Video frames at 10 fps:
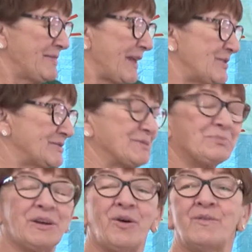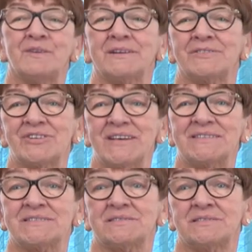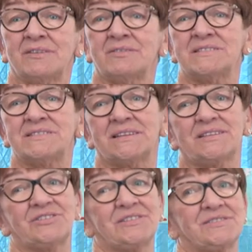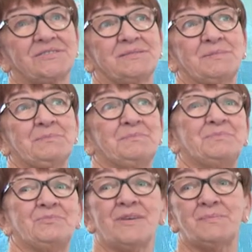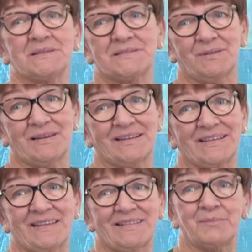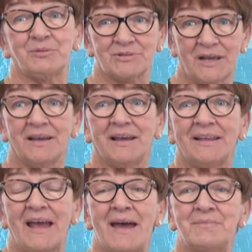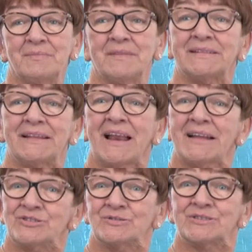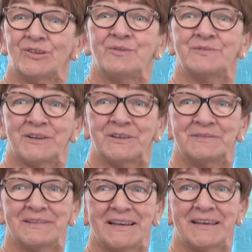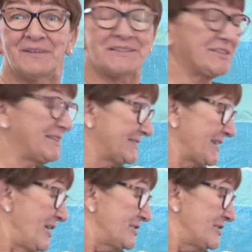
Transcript: They used to bring over the jeans. Now he said the jeans used to be in ribbons when they'd get there, but the lads used to love the Levi jeans.